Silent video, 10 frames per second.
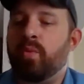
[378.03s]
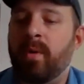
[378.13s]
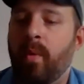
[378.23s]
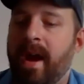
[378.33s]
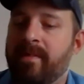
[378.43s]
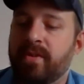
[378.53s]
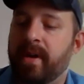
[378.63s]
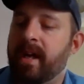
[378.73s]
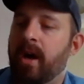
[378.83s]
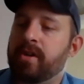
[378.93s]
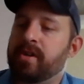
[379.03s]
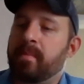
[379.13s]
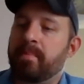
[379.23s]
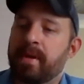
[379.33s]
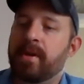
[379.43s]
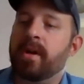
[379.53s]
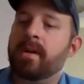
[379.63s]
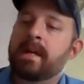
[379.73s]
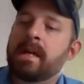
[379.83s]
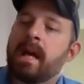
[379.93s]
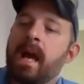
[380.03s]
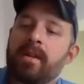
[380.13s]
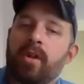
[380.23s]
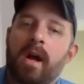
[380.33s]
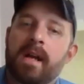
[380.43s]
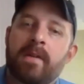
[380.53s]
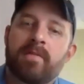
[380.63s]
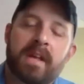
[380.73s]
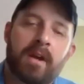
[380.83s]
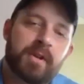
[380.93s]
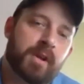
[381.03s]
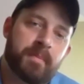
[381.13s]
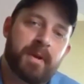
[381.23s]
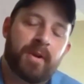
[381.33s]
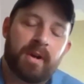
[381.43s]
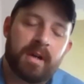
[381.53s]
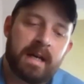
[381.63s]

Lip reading: one way of doing it on your computer and logging everything on your computer.